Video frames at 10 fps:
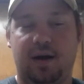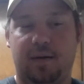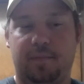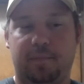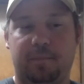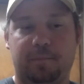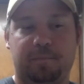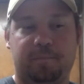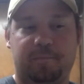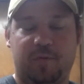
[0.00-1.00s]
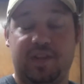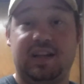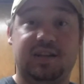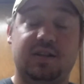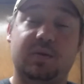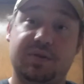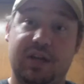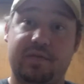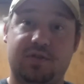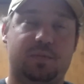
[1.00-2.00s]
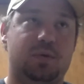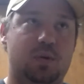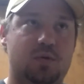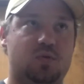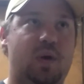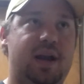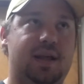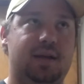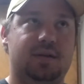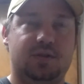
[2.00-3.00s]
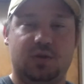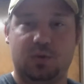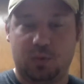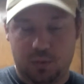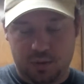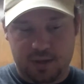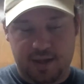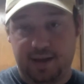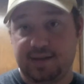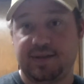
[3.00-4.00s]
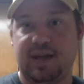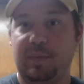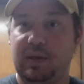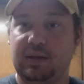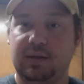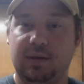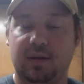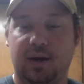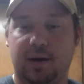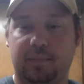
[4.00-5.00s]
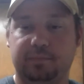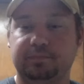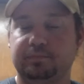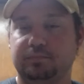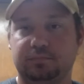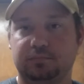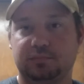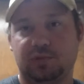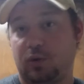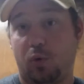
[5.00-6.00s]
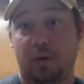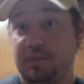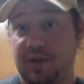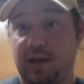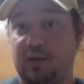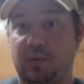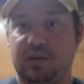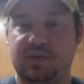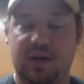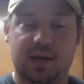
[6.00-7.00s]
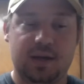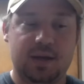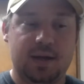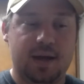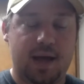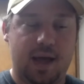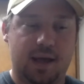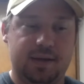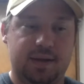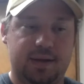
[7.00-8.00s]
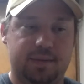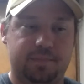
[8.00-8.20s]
What they need to do is have someone who's waiting to examine the corpse, I guess we could say, and